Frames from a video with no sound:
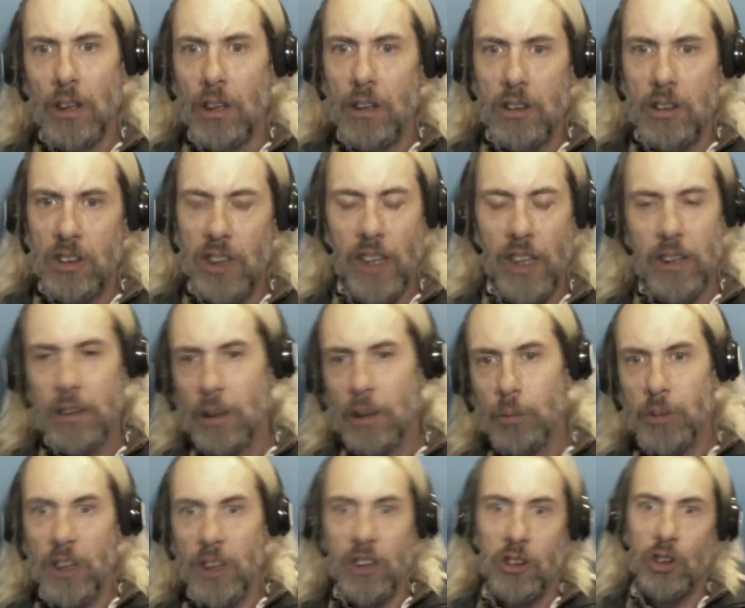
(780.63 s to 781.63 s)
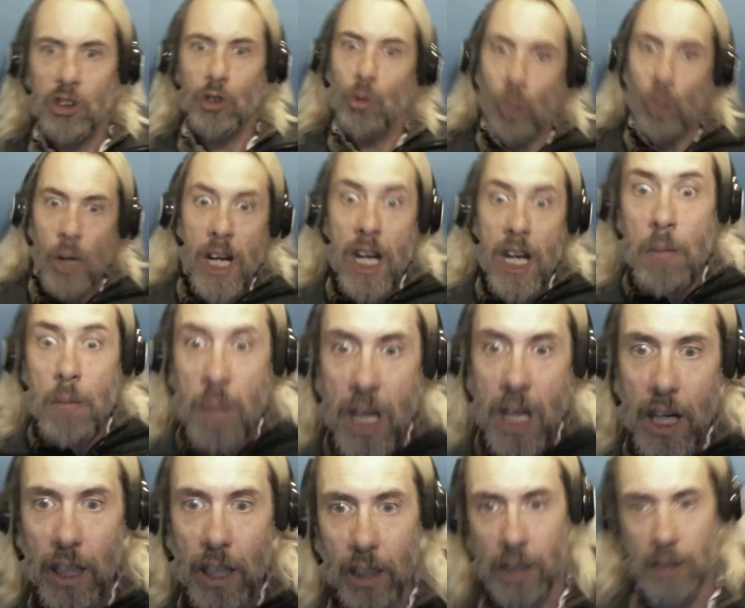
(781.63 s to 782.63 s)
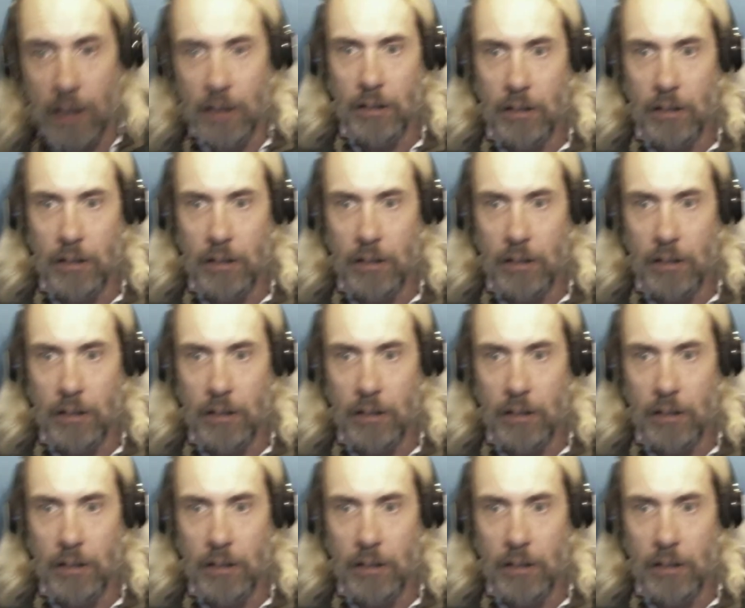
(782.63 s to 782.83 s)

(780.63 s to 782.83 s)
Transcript: standing up there screaming,